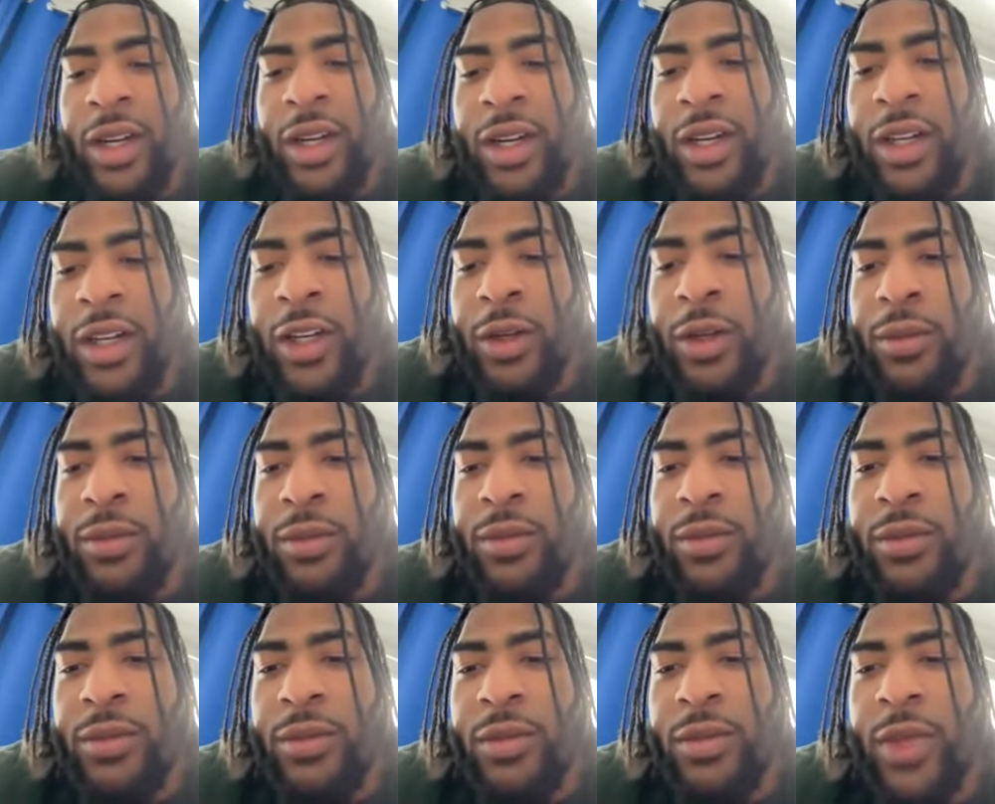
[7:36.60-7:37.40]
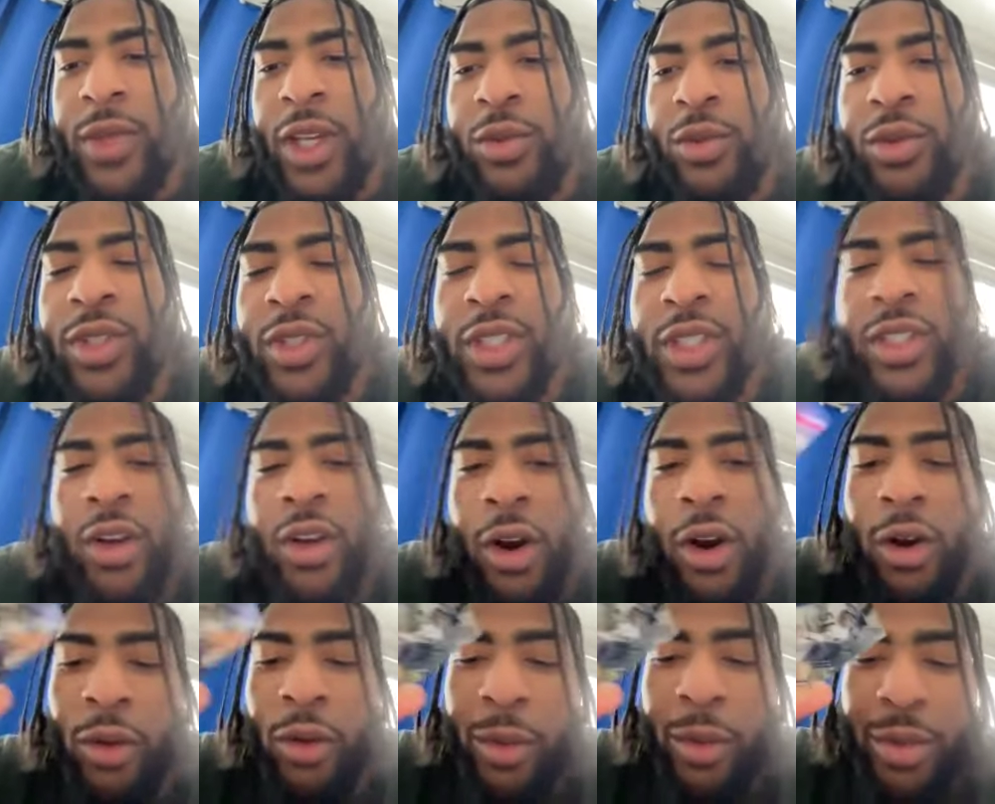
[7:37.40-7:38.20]
um, that's what this
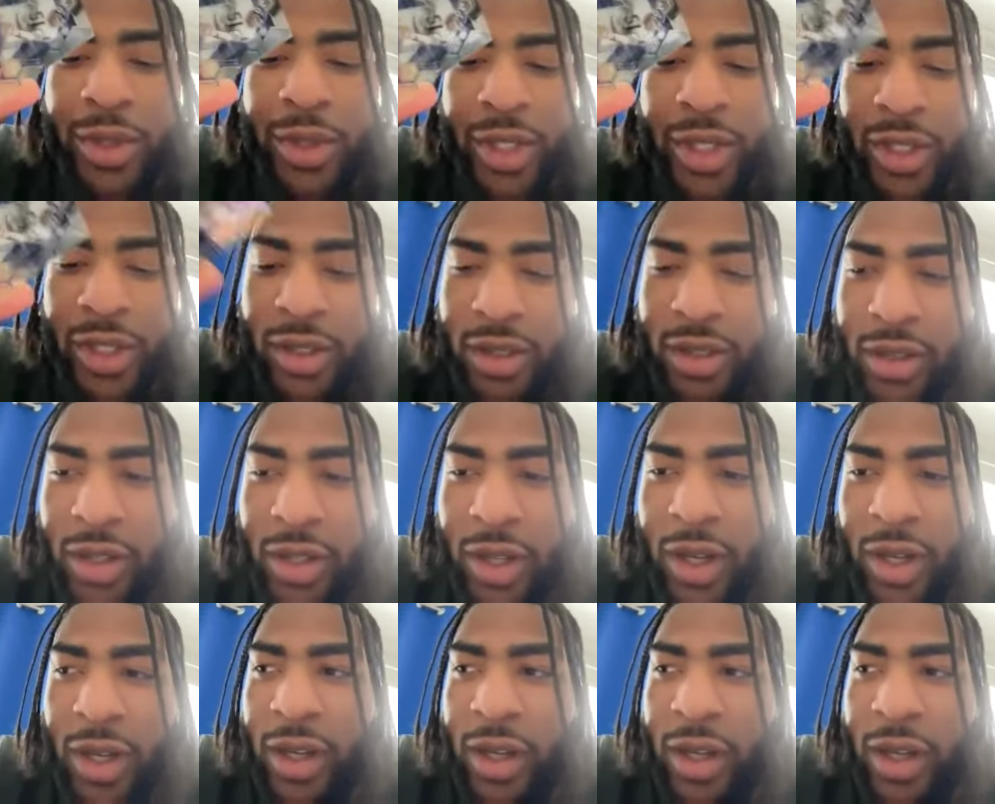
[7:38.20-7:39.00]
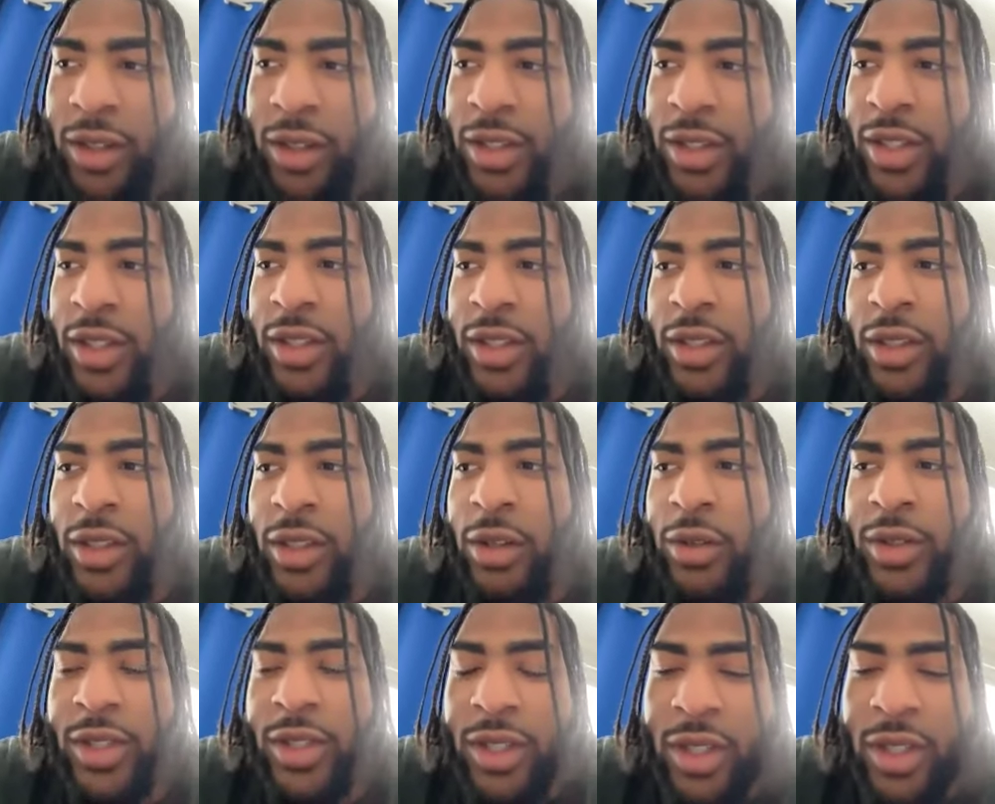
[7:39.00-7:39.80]
car represents, and it's just, you know,
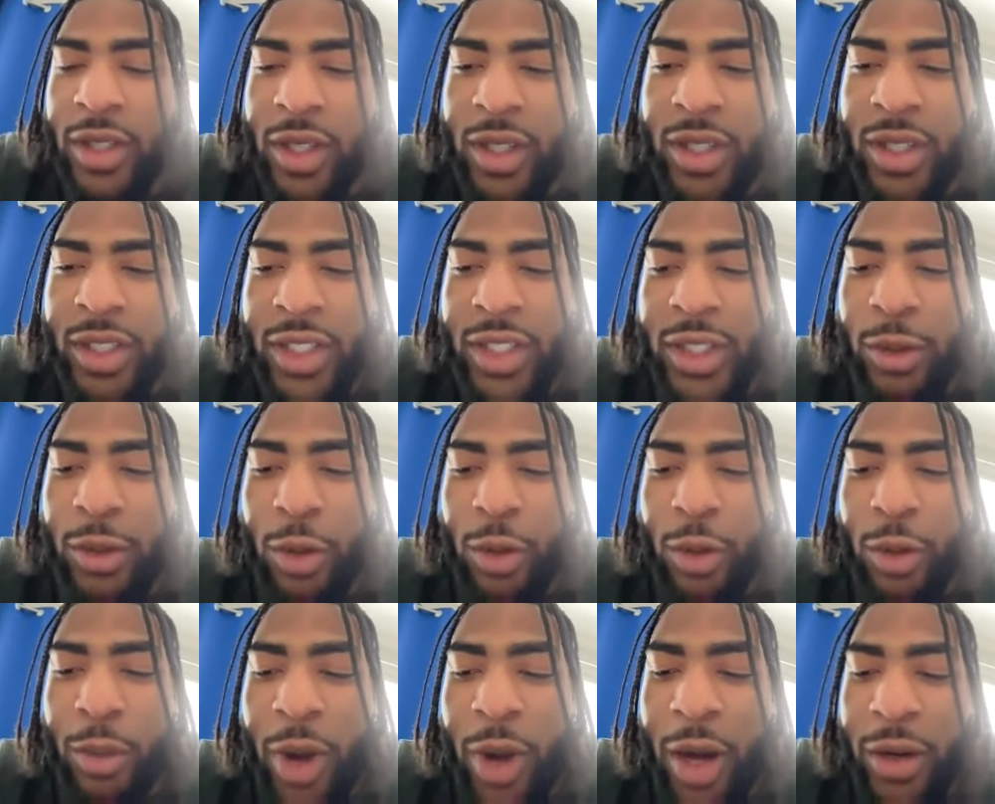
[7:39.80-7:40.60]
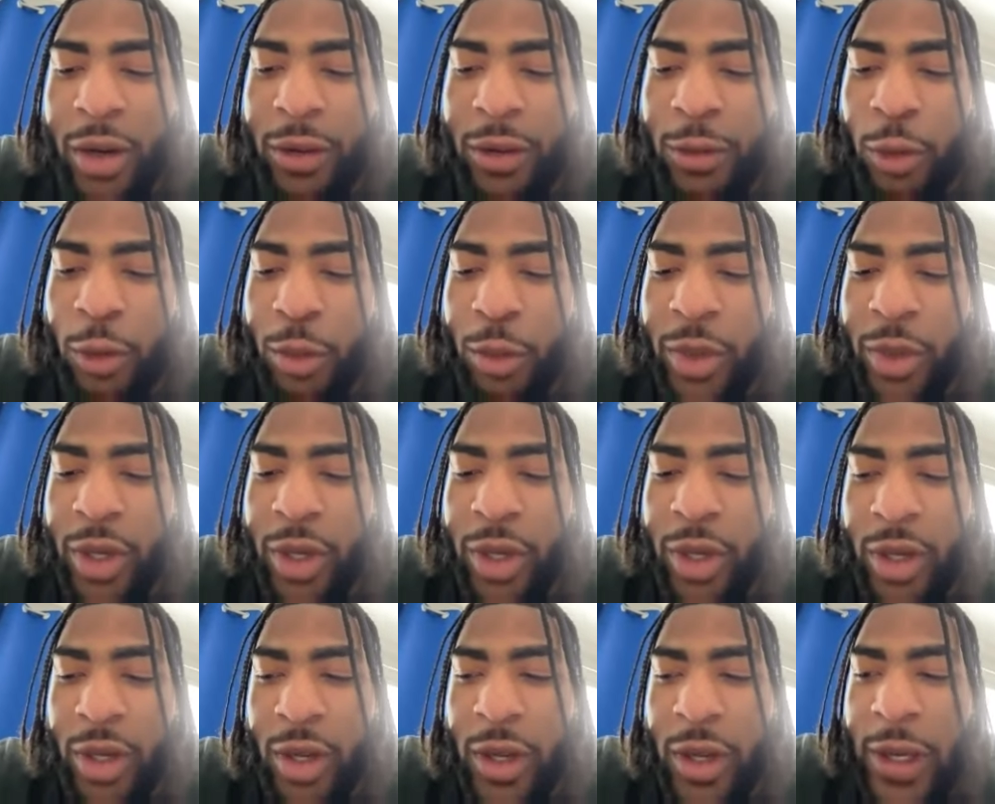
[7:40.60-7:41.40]
it's just a reminder for
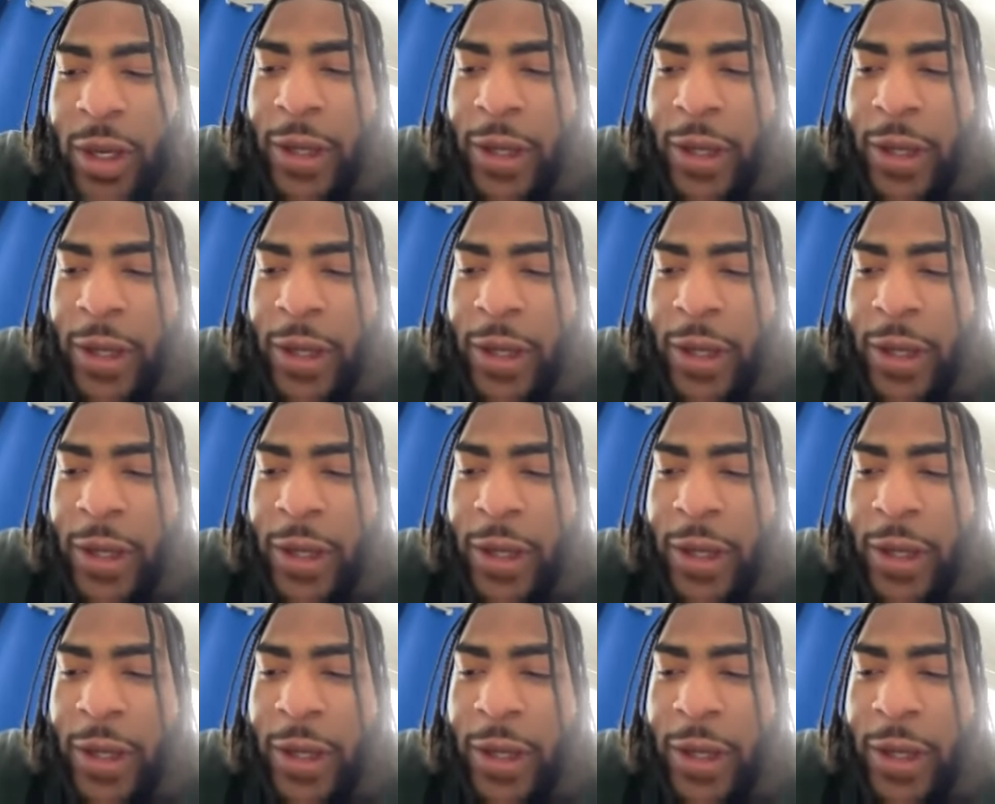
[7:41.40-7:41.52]
me.